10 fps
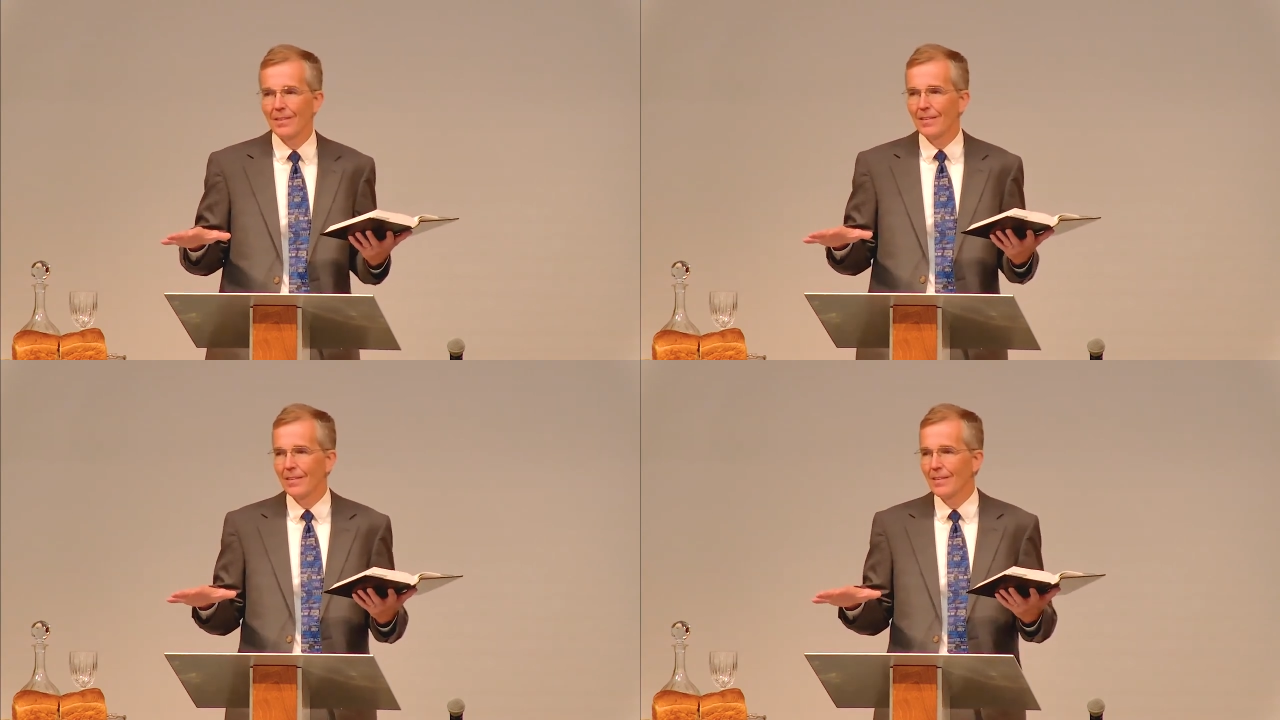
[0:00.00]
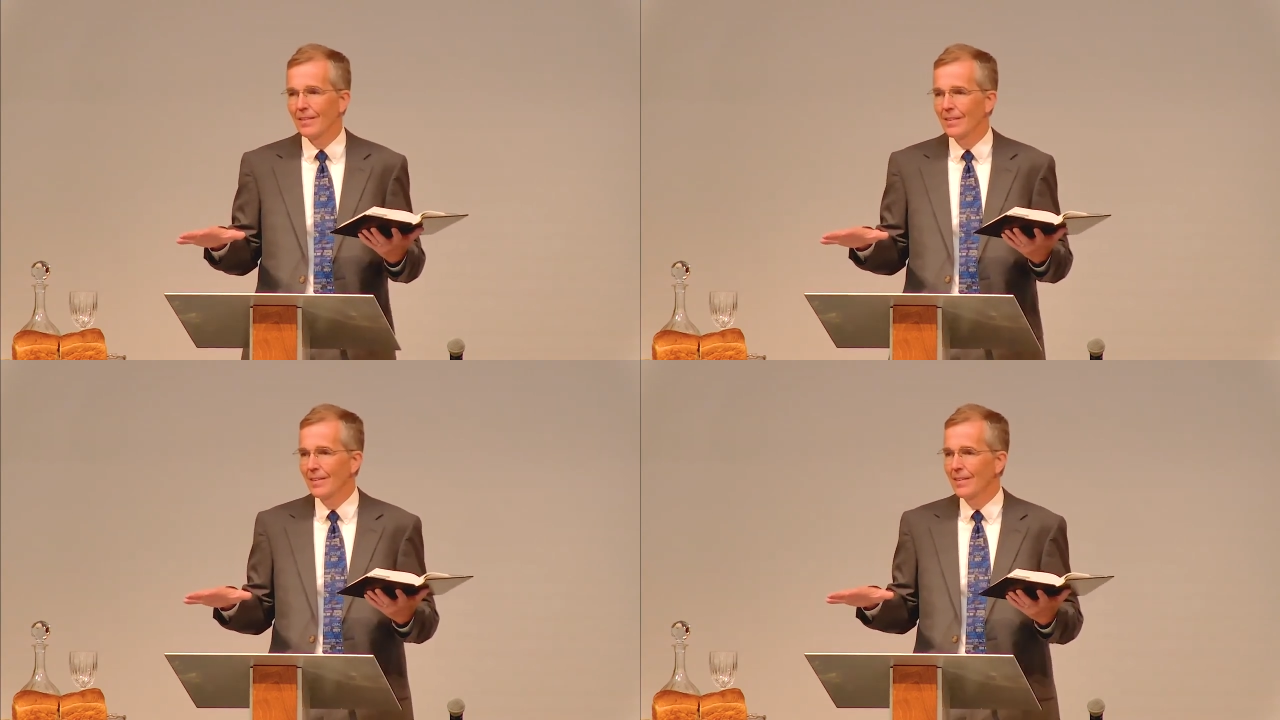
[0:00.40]

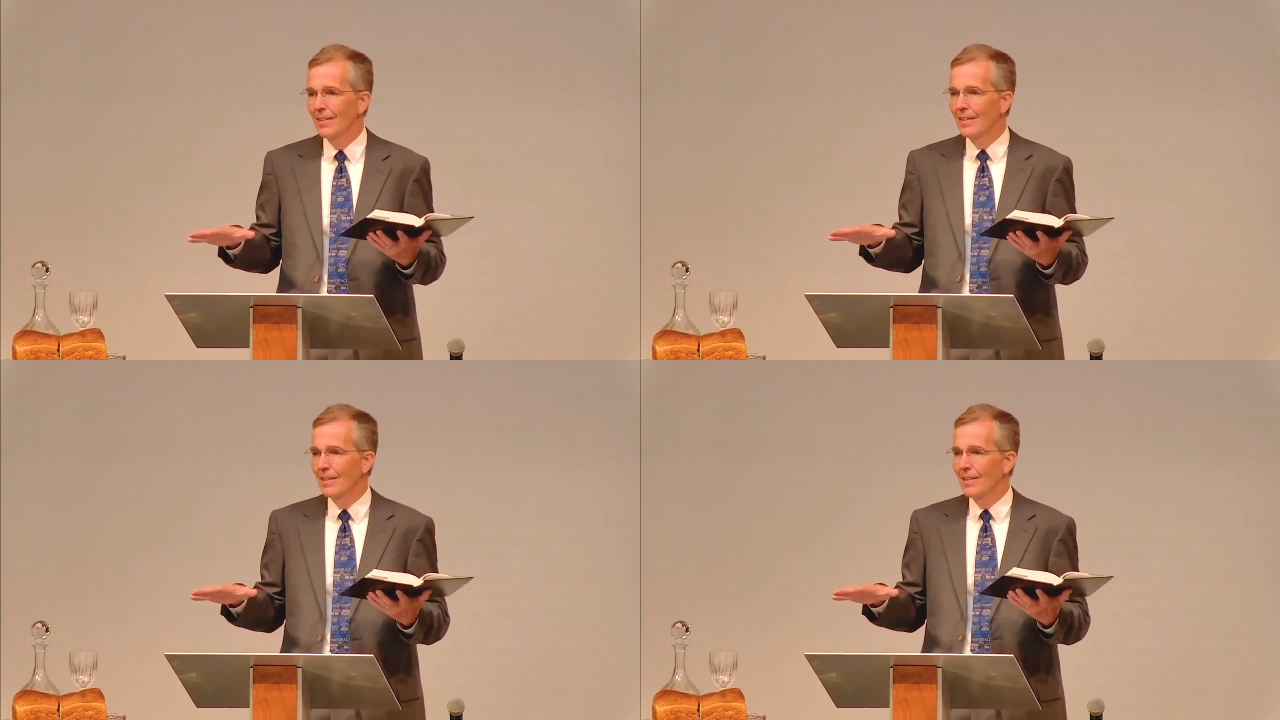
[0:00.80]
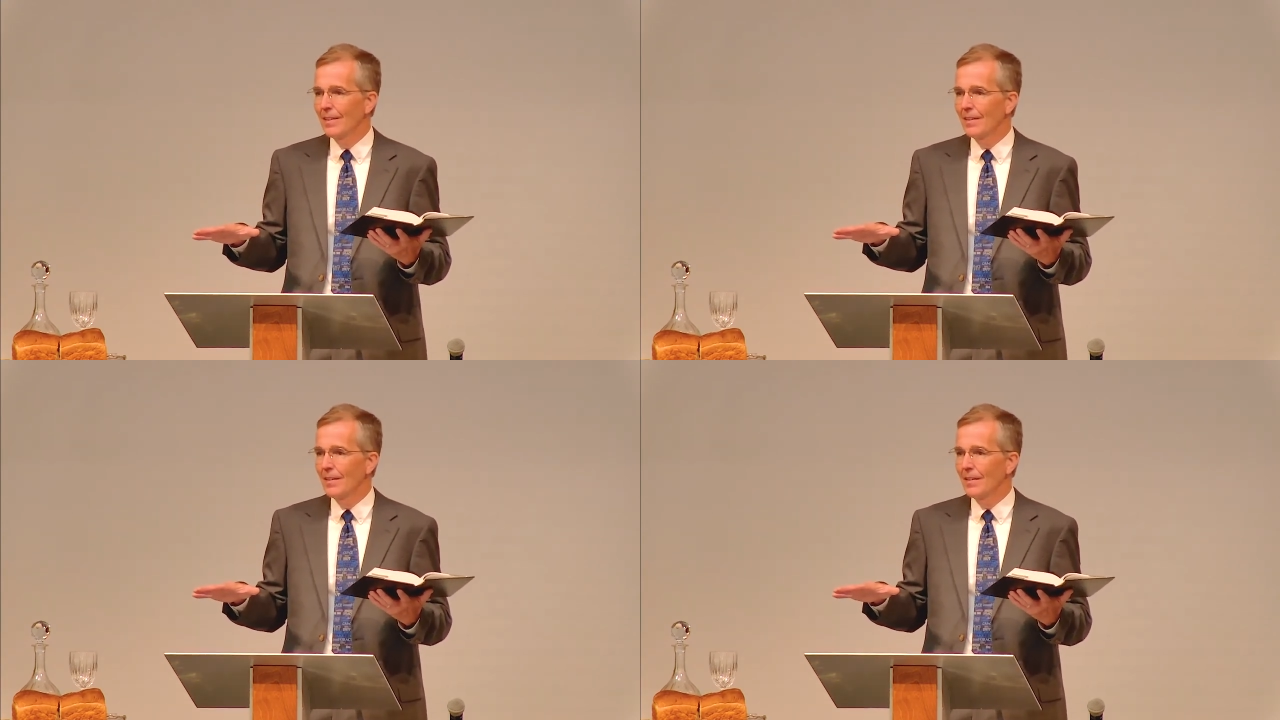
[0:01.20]

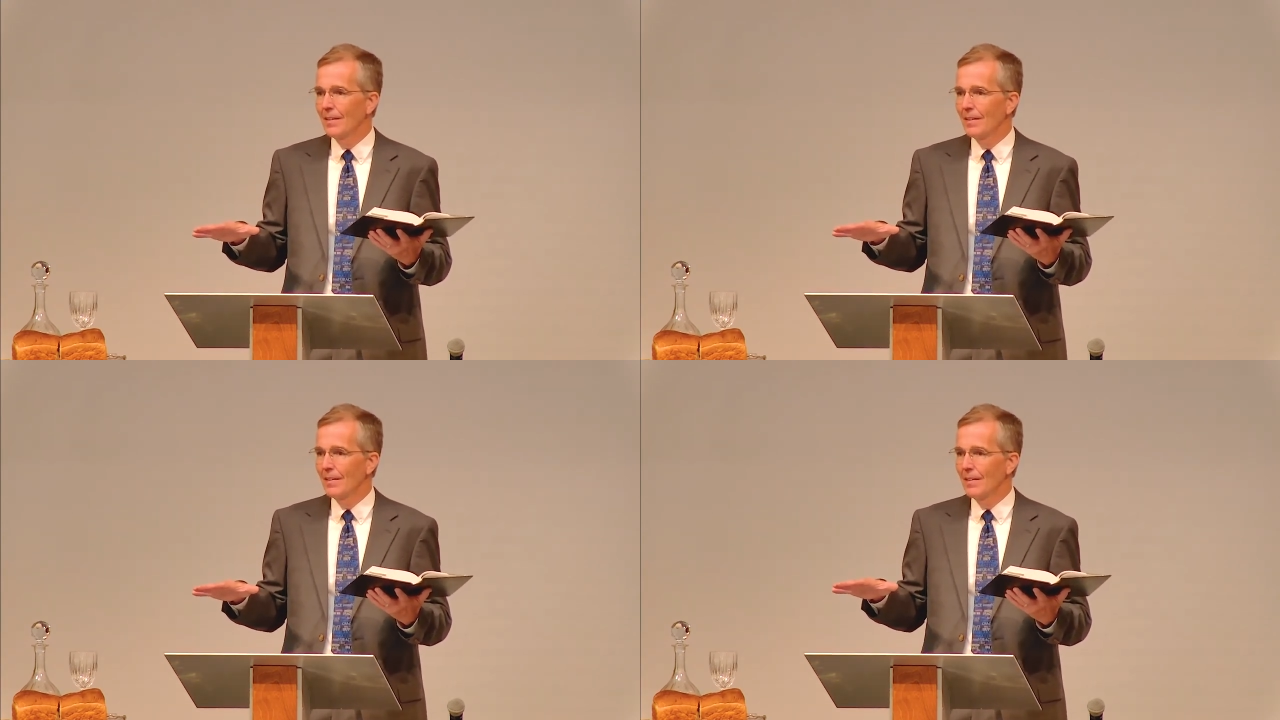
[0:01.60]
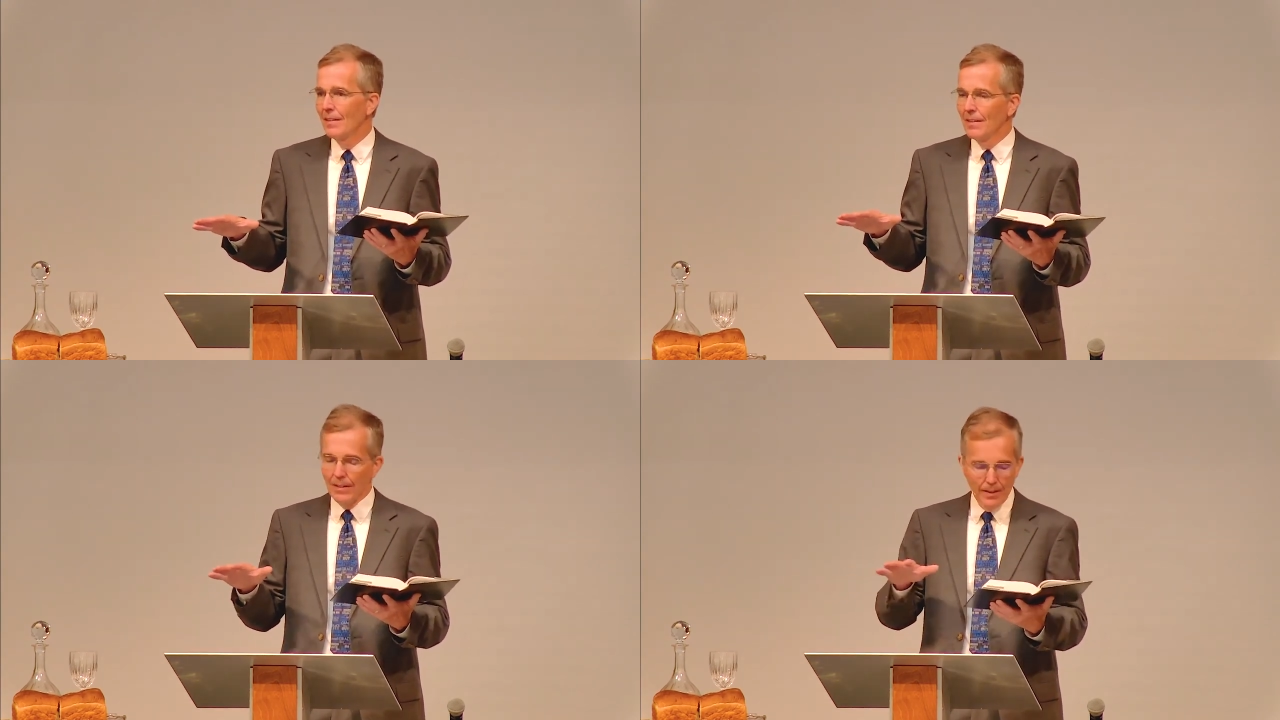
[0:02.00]

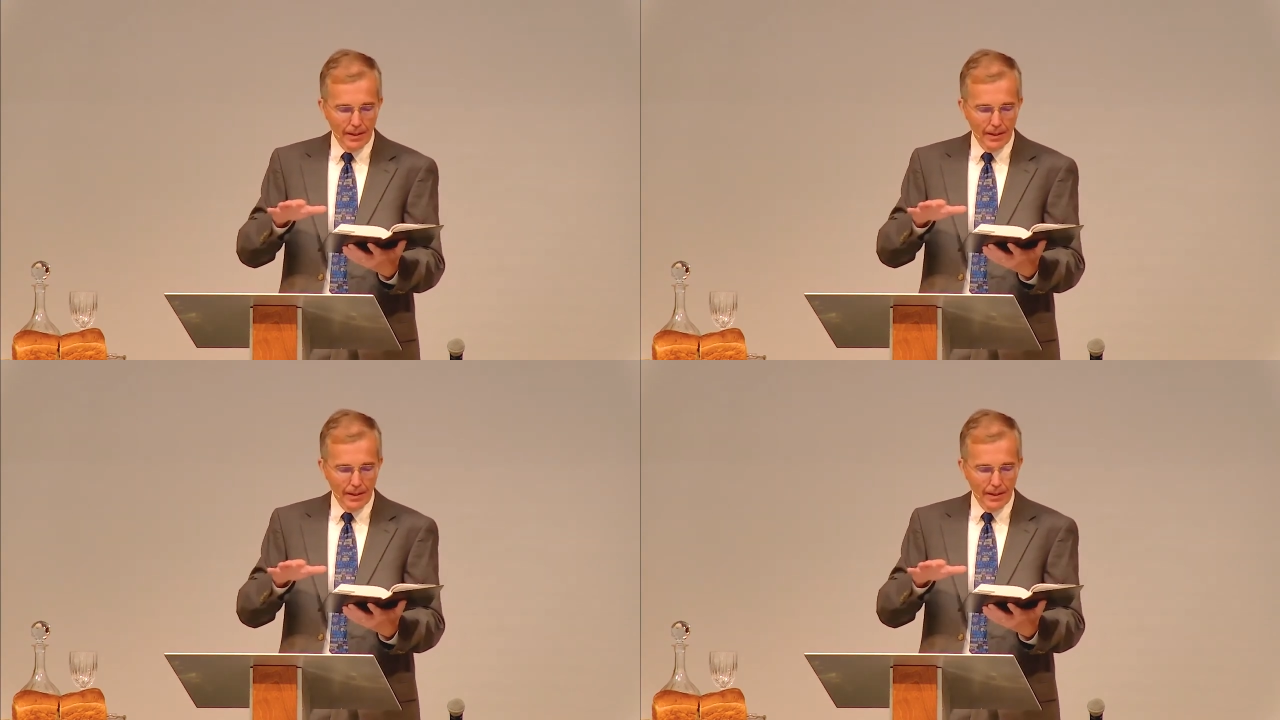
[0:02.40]
(silence)